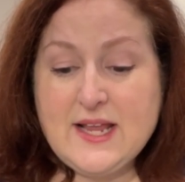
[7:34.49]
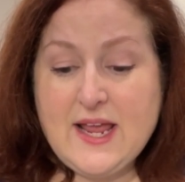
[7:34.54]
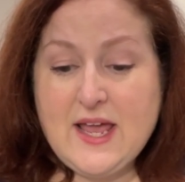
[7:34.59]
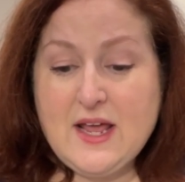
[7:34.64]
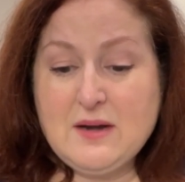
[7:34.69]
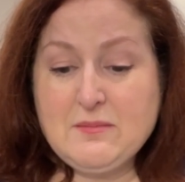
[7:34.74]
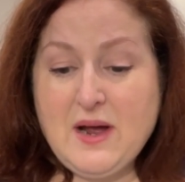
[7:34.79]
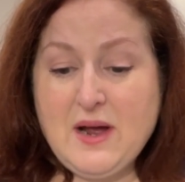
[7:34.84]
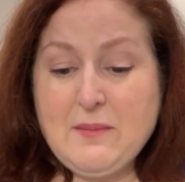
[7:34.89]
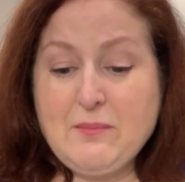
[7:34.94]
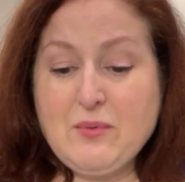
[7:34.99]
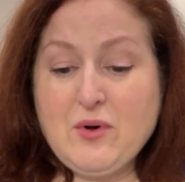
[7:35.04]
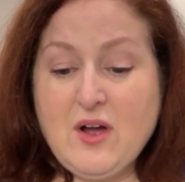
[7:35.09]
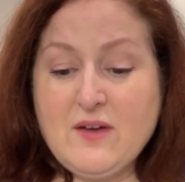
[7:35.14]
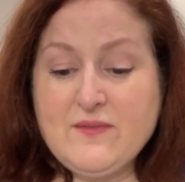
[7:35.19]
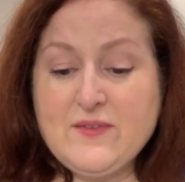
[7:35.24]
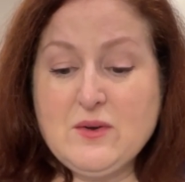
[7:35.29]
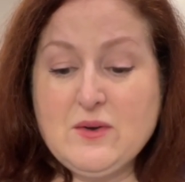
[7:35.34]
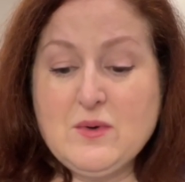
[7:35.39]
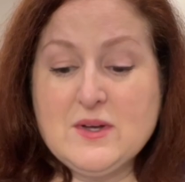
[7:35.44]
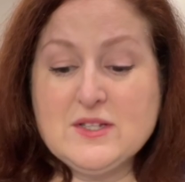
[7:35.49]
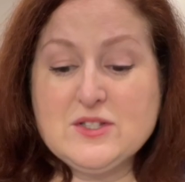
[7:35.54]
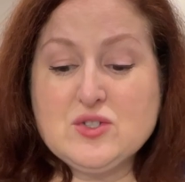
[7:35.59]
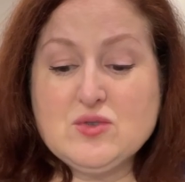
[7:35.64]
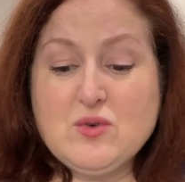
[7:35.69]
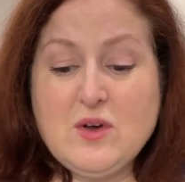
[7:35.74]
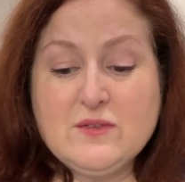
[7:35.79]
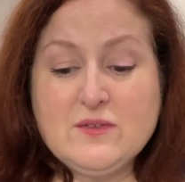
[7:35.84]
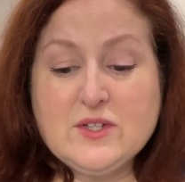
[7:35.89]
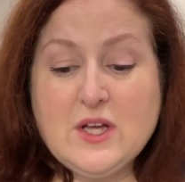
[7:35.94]
and my profit was
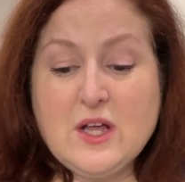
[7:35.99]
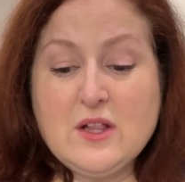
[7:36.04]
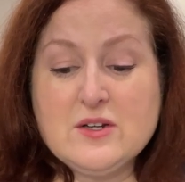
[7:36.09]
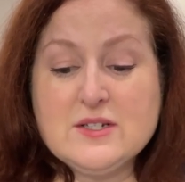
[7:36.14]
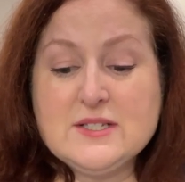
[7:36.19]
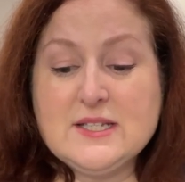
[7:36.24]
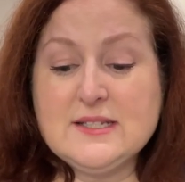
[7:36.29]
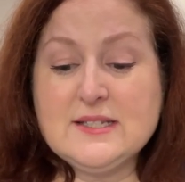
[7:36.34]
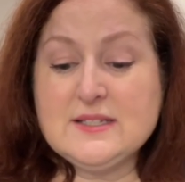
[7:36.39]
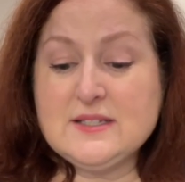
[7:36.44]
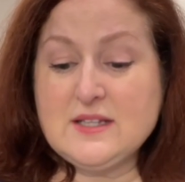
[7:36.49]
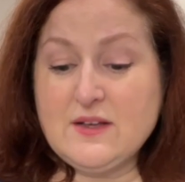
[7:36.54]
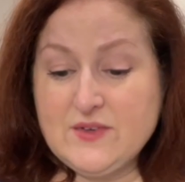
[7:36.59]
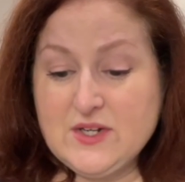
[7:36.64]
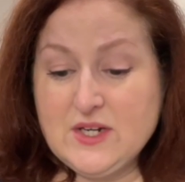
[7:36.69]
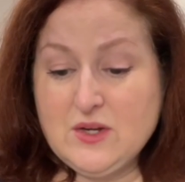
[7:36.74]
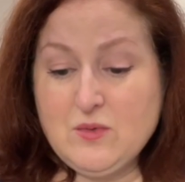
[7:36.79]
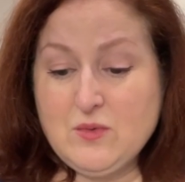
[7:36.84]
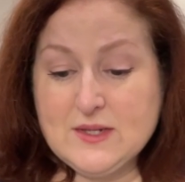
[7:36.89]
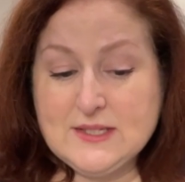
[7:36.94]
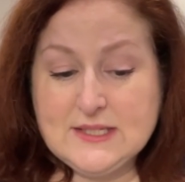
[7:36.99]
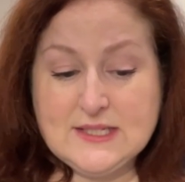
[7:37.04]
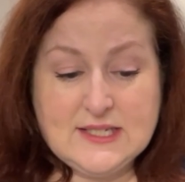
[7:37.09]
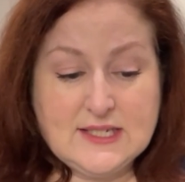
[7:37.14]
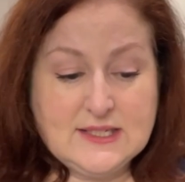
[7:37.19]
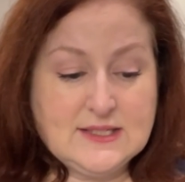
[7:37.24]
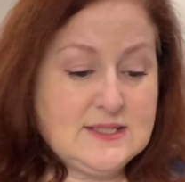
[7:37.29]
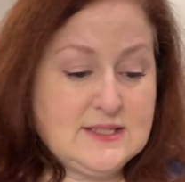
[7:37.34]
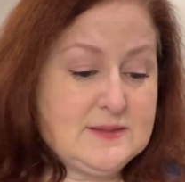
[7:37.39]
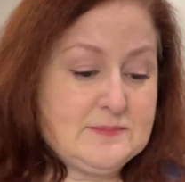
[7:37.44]

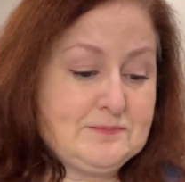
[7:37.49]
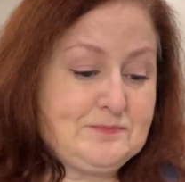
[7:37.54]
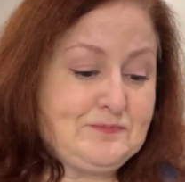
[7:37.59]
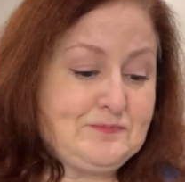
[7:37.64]
$12.71.